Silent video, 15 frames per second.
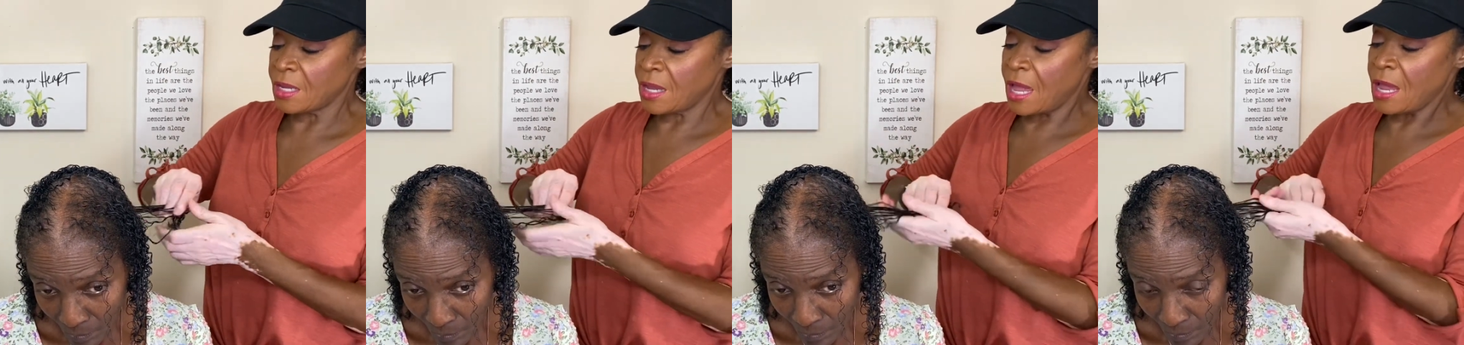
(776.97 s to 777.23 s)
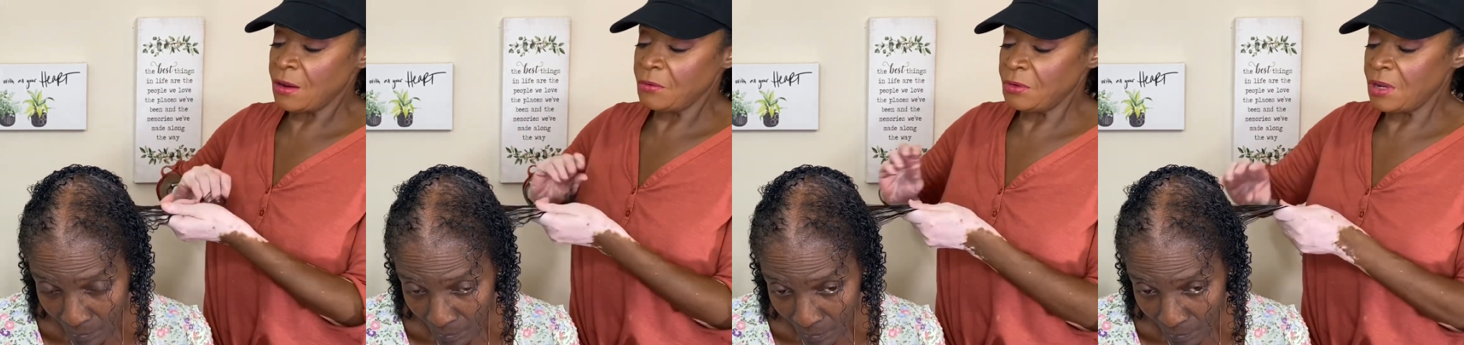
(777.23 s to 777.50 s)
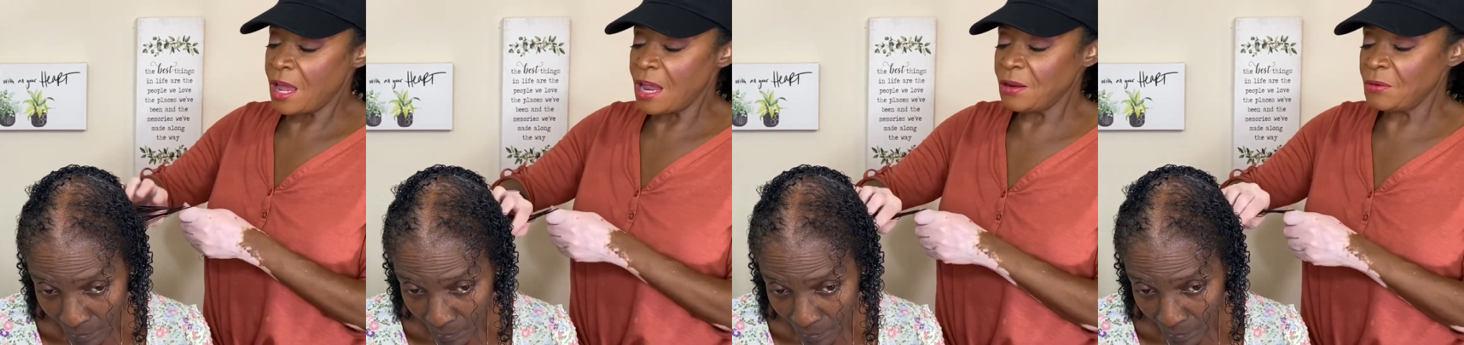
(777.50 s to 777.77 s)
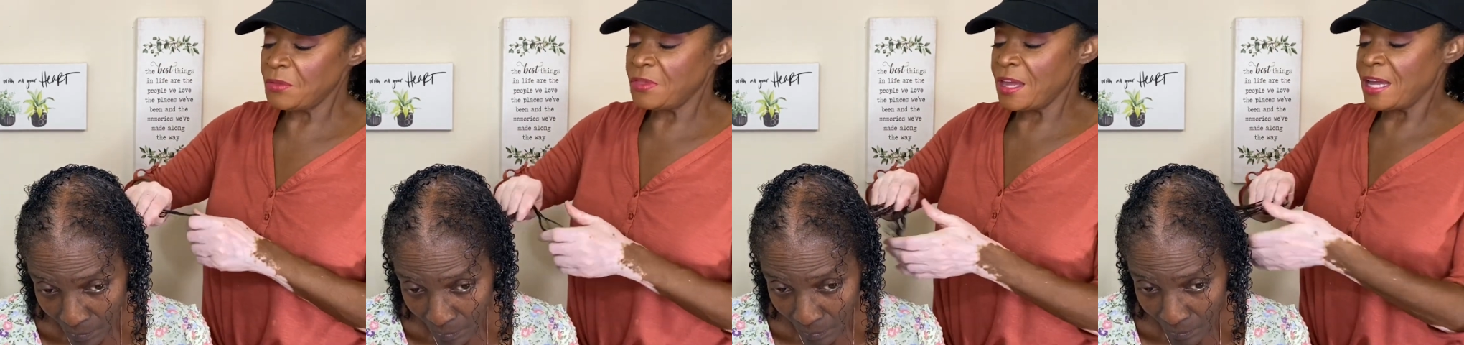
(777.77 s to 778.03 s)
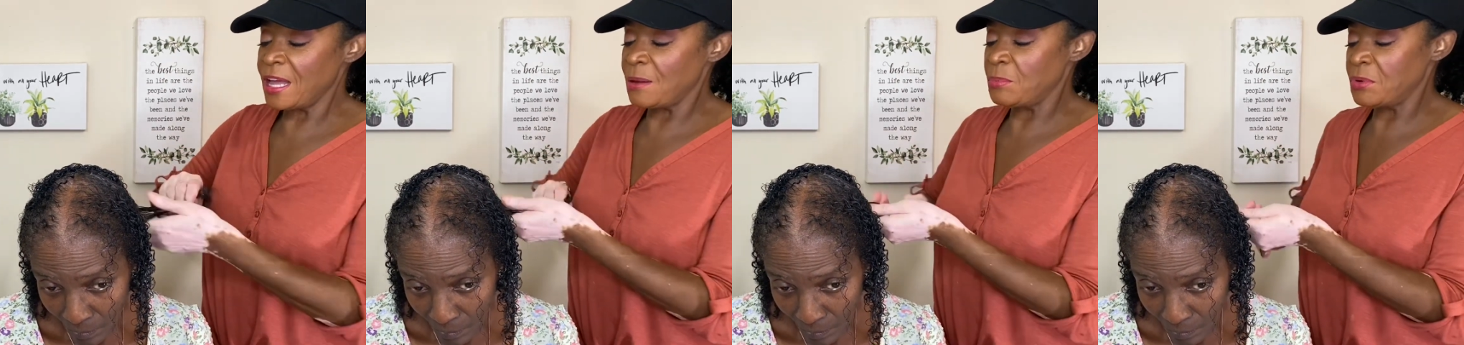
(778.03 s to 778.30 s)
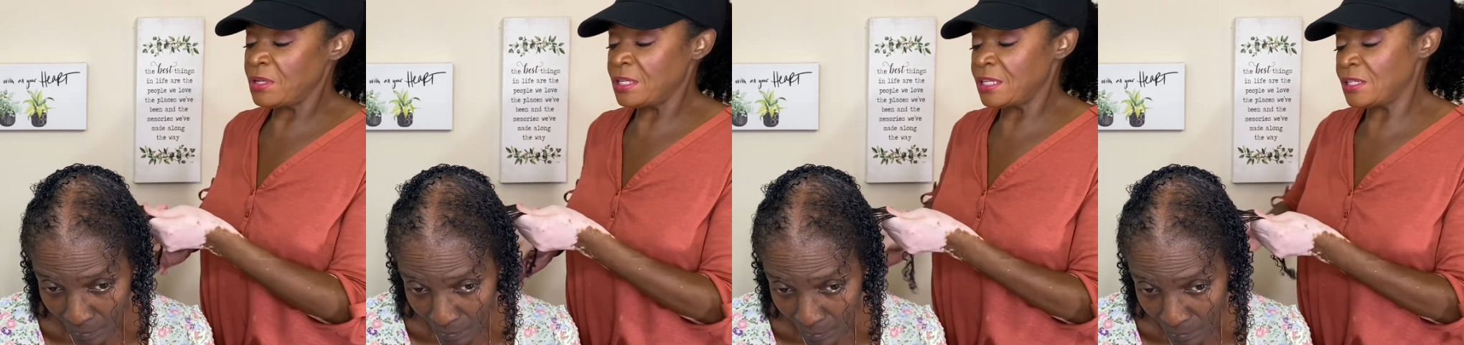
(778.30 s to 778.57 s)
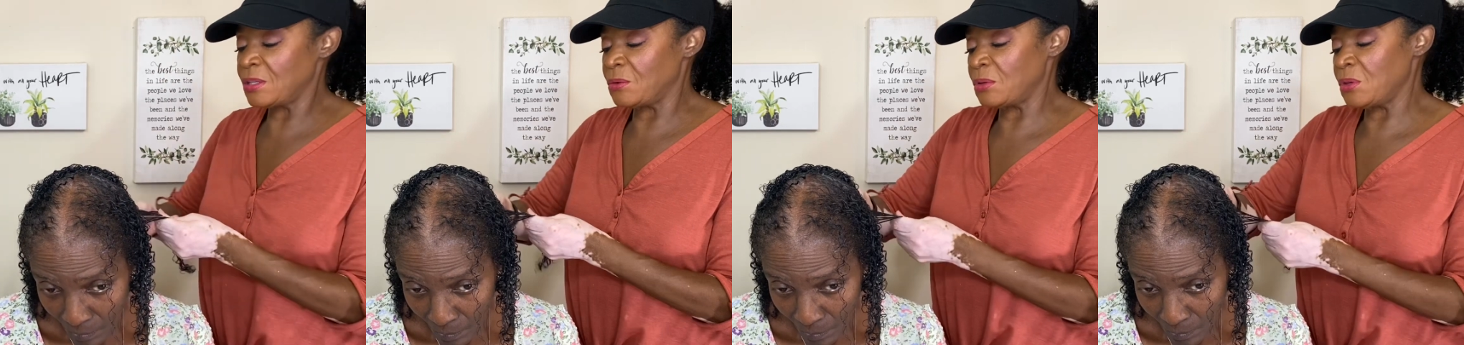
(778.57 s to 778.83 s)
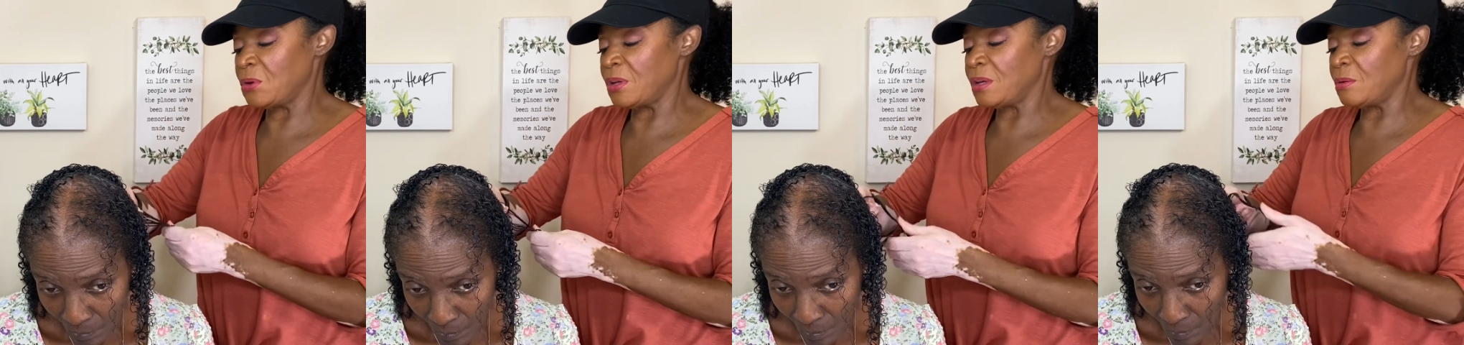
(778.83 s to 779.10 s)
Speaker 1: I don't I don't think I put this on your
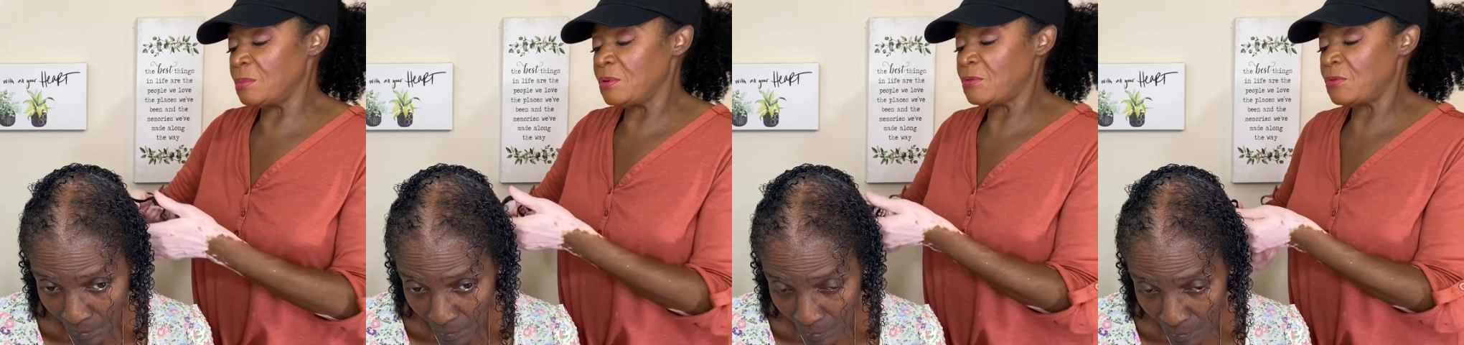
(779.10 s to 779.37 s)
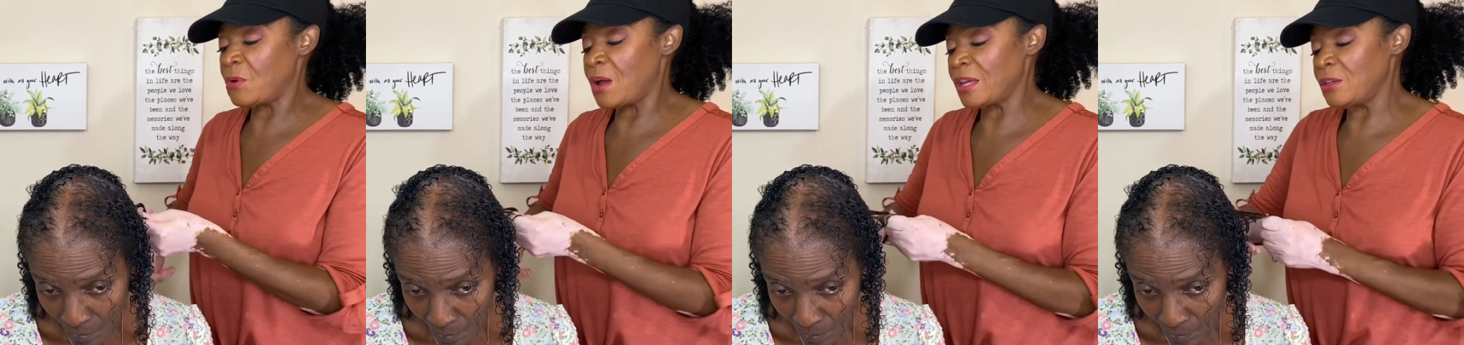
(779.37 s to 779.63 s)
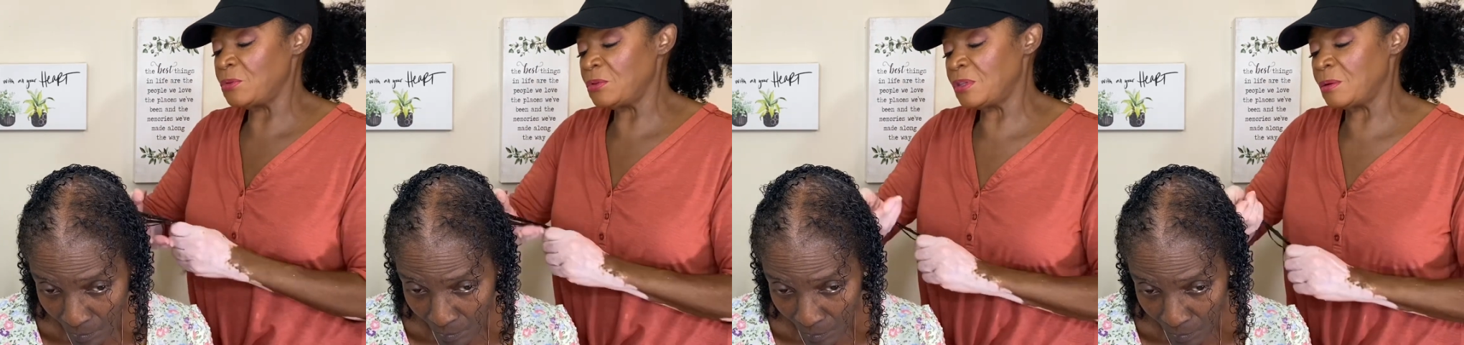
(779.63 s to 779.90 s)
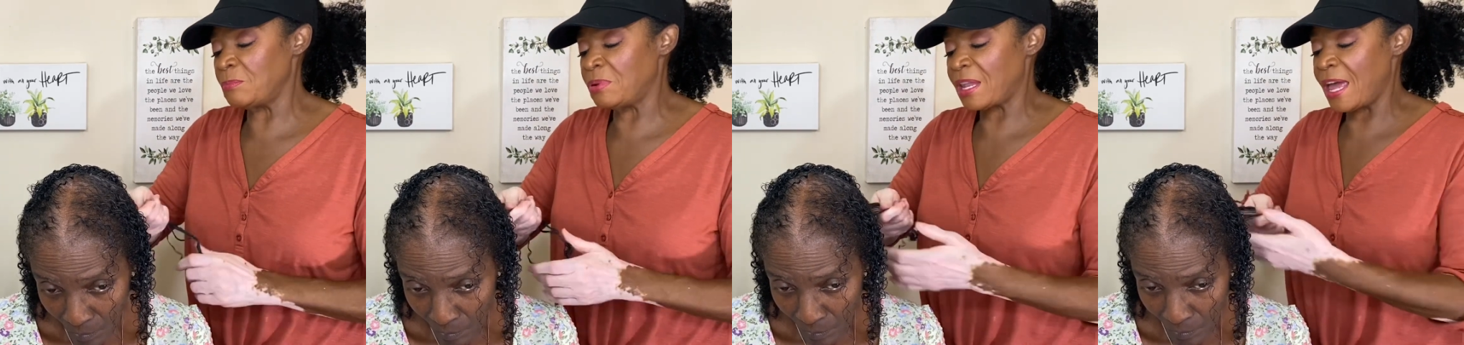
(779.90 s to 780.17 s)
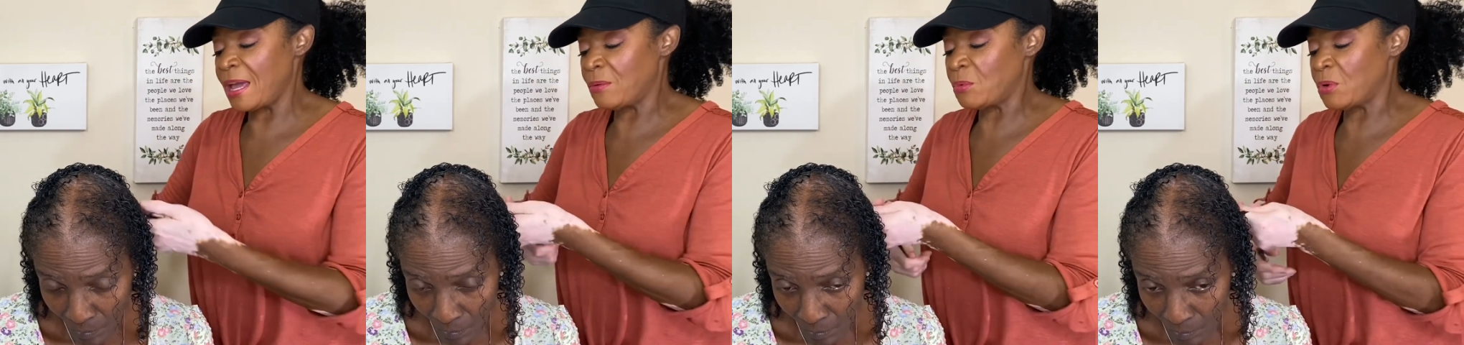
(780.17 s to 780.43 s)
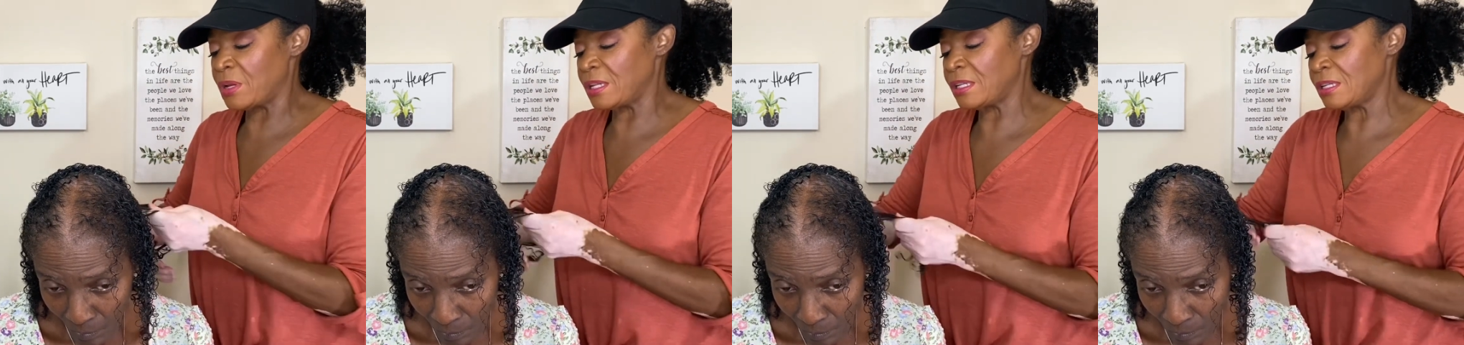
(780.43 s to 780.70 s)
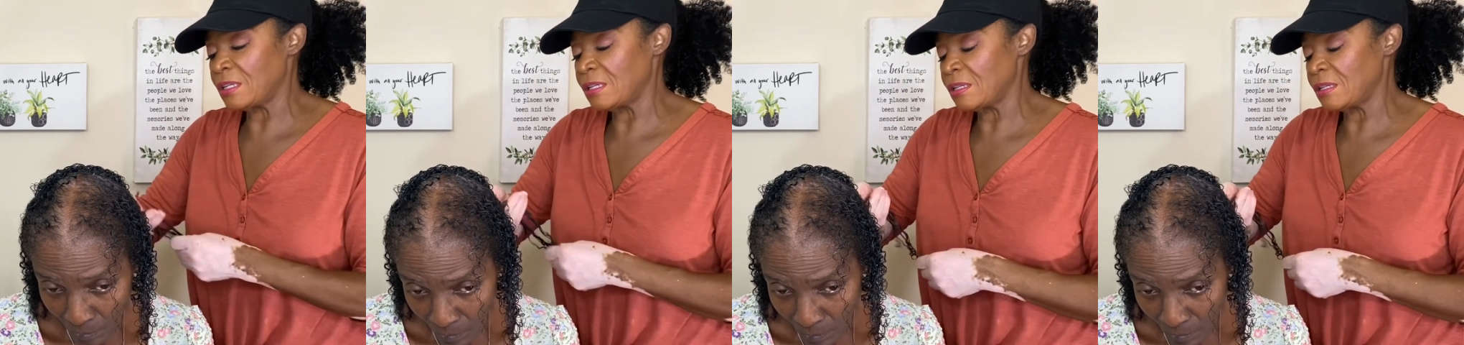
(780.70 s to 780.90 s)
hair before. I used a black one.